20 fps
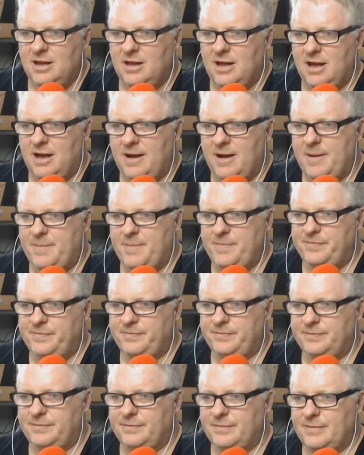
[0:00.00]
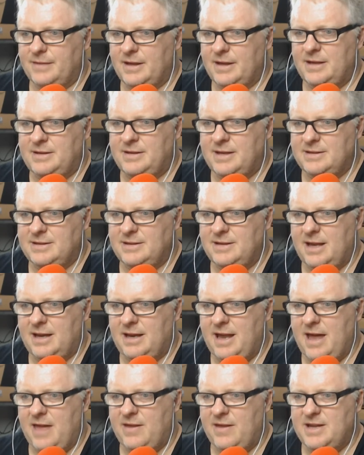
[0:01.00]
It doesn't
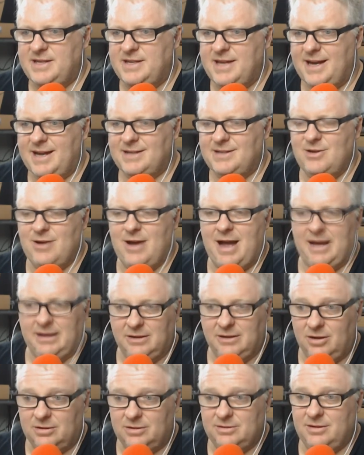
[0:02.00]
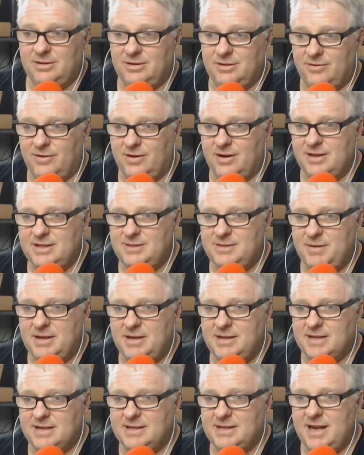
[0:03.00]
allow the attacker to unlock the device, but
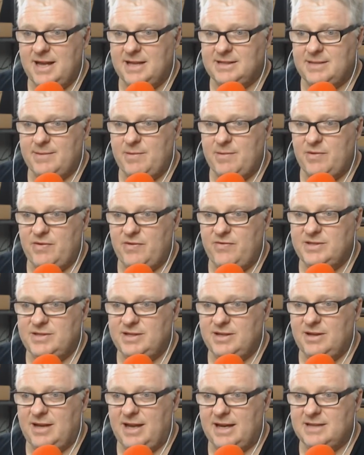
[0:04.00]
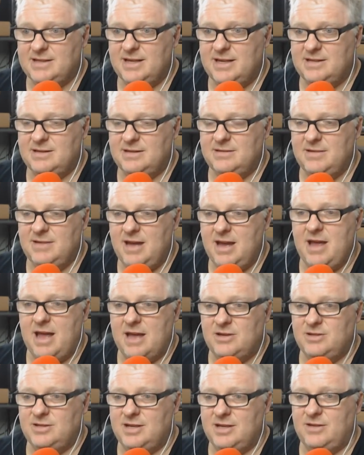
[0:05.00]
it does allow someone with physical access,
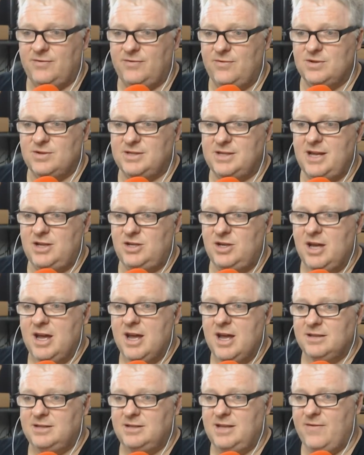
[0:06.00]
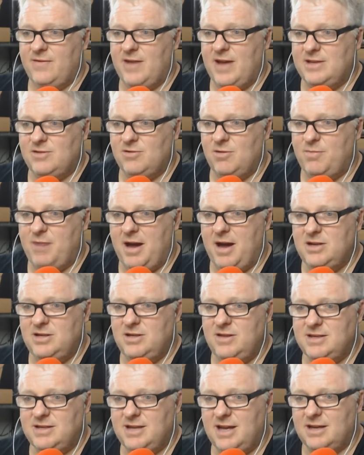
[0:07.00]
as you said, to force Edge to navigate to a page
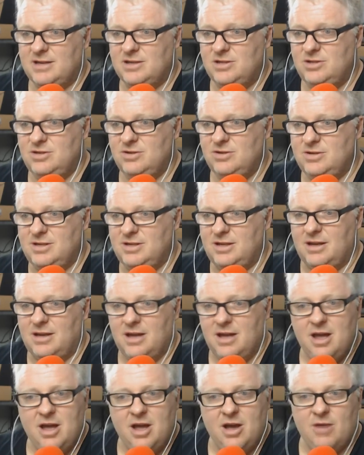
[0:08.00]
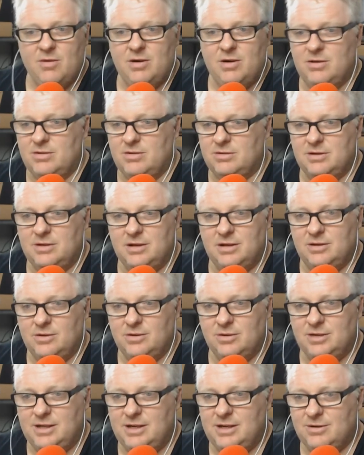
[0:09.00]
of the attacker's choosing. Well, naughty.